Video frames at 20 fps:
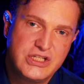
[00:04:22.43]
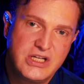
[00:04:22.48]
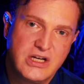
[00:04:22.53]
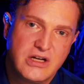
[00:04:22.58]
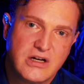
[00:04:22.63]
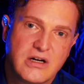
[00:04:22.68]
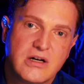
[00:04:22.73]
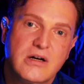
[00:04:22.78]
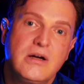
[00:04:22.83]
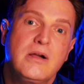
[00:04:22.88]

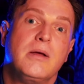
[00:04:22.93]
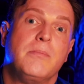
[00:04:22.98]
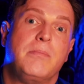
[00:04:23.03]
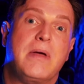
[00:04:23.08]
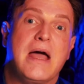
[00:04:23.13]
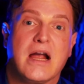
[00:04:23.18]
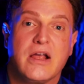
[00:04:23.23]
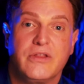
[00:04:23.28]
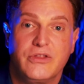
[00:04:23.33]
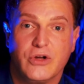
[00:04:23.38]
year,
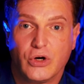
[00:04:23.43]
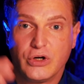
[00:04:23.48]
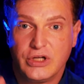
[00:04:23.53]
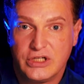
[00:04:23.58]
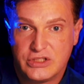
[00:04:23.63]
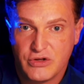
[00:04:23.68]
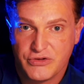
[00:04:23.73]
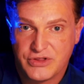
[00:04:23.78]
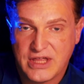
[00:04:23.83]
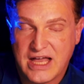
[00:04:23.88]
back in the
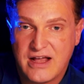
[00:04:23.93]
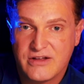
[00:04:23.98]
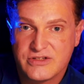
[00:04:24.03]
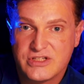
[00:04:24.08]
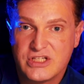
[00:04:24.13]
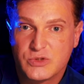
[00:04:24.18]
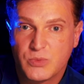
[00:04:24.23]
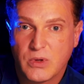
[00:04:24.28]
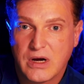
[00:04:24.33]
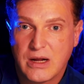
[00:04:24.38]
early
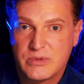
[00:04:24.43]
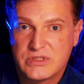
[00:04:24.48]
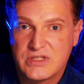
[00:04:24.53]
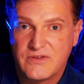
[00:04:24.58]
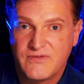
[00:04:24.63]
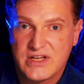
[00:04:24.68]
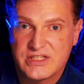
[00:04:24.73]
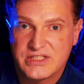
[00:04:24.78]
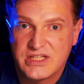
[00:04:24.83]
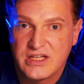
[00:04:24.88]
2000s when I was
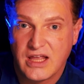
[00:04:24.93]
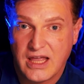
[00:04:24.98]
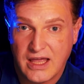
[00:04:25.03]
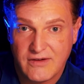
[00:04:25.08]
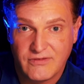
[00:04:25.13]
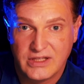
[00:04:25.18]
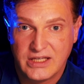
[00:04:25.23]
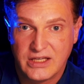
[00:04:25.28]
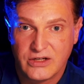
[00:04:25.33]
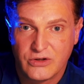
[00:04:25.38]
investing
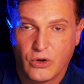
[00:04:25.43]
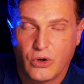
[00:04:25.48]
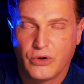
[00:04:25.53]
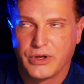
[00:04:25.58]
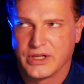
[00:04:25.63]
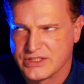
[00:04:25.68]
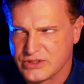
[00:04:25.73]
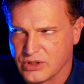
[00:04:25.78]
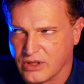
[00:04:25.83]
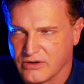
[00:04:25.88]
heavily in gold,
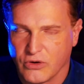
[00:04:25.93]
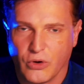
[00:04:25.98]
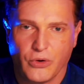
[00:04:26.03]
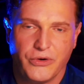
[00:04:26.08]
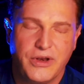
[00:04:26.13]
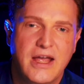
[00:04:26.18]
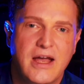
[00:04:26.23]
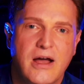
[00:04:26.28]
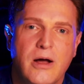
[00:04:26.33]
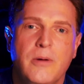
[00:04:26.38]
I still have
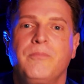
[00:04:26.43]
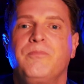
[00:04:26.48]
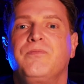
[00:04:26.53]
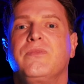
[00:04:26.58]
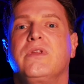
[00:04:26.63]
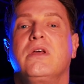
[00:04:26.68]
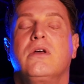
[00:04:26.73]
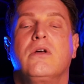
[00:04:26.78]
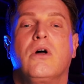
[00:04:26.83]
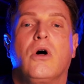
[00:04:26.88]
gold now,
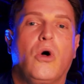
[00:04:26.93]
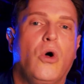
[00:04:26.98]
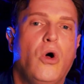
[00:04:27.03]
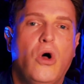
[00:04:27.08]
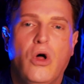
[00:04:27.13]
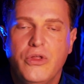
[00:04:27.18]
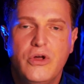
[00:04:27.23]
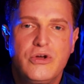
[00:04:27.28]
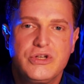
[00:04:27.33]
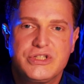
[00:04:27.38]

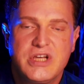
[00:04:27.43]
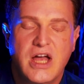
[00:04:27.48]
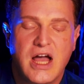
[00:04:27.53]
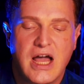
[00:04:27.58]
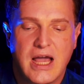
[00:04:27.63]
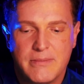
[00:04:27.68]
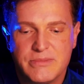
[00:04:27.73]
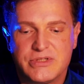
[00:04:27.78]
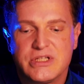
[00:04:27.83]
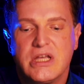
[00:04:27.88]
all those
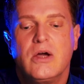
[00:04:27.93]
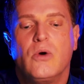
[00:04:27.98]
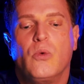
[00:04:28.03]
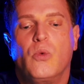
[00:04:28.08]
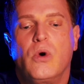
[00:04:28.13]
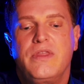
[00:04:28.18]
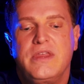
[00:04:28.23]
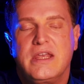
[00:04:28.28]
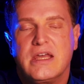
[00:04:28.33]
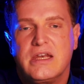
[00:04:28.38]
times
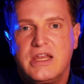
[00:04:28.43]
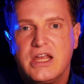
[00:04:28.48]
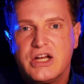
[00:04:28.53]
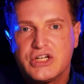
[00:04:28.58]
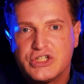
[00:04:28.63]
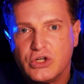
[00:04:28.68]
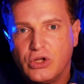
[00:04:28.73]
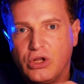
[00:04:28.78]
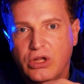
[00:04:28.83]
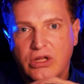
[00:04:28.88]
when the
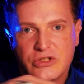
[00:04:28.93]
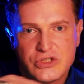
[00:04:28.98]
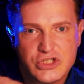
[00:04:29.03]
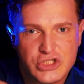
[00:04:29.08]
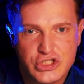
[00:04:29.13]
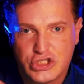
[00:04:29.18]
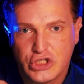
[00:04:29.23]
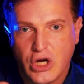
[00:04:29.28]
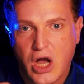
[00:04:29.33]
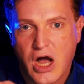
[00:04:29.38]
initial
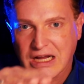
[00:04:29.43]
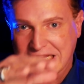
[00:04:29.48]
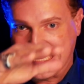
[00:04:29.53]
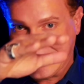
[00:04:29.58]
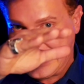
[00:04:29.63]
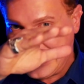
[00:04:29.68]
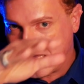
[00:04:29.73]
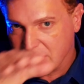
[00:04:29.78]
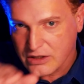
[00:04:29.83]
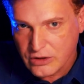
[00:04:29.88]
shock
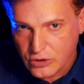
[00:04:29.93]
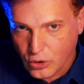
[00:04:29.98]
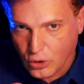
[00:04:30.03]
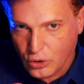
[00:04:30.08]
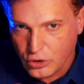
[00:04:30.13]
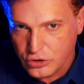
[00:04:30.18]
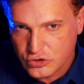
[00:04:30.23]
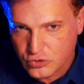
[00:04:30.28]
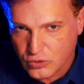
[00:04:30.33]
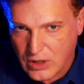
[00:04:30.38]
hit,
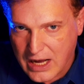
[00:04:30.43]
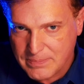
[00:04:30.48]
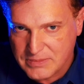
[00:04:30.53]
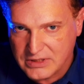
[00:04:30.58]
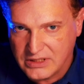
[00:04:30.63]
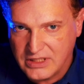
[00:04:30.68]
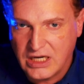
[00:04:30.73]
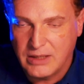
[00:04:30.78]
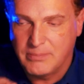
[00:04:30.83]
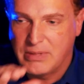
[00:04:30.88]
gold dropped
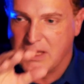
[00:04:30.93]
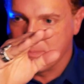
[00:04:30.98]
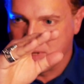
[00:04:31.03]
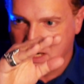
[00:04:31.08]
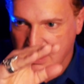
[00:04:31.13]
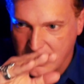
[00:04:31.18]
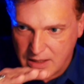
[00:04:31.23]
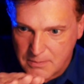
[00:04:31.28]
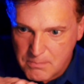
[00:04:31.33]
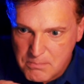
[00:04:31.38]
a little bit, but
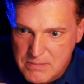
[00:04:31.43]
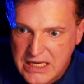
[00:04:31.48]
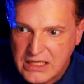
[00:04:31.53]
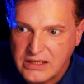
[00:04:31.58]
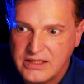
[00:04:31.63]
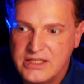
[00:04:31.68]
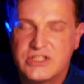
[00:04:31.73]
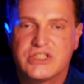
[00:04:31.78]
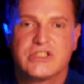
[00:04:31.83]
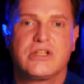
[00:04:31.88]
it
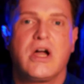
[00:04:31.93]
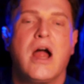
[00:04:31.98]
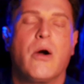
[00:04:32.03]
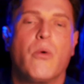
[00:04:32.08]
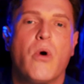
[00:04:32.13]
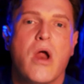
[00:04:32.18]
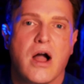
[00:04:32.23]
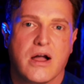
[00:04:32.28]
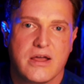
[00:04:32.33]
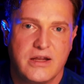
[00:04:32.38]
immediately
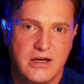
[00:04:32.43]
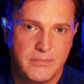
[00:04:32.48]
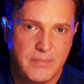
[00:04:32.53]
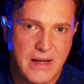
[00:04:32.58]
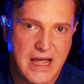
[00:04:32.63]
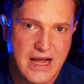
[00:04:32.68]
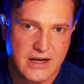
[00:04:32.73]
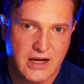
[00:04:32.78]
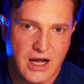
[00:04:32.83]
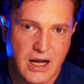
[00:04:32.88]
skyrocketed
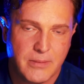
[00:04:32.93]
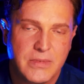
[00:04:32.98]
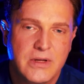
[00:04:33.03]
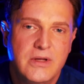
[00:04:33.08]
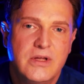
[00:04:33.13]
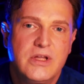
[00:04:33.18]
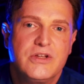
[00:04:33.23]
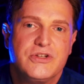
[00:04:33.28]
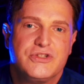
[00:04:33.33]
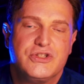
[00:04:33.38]
back up.
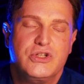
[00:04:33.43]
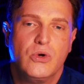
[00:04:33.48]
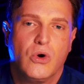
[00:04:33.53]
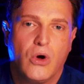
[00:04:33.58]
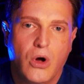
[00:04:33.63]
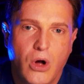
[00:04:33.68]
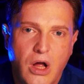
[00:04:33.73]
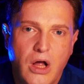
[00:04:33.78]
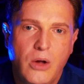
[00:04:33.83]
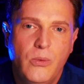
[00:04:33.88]
So you
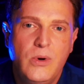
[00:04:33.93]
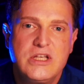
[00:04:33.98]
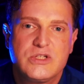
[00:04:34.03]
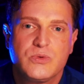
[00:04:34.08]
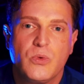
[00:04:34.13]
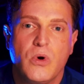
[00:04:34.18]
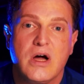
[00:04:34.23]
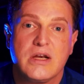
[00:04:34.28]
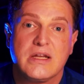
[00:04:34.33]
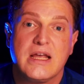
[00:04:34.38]
always
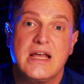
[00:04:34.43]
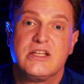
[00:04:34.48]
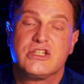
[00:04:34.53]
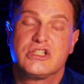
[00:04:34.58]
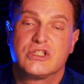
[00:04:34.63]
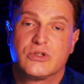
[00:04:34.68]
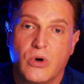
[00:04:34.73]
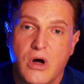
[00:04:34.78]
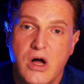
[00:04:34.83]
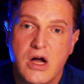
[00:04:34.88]
want a
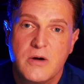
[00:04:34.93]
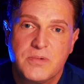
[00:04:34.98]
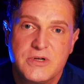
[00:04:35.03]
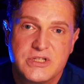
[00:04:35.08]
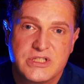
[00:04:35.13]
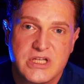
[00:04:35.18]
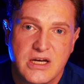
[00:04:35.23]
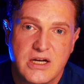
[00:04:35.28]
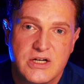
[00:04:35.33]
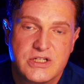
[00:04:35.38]
strong
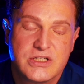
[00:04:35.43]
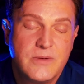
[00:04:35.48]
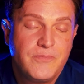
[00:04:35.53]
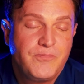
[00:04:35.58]
percentage.